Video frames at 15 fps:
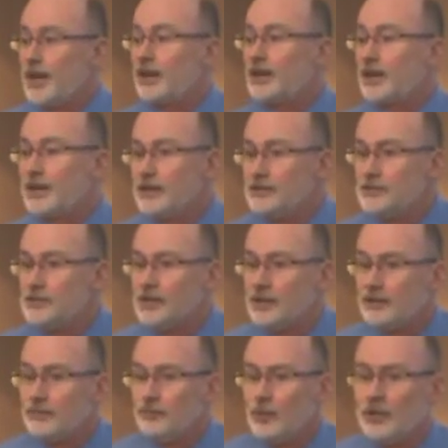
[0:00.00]
decades
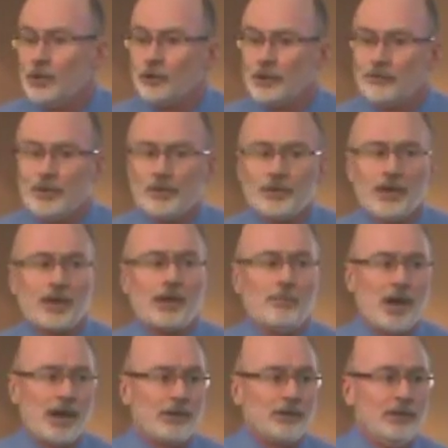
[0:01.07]
that we don't even think
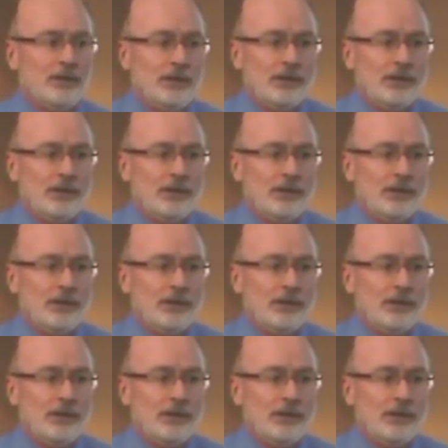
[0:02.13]
about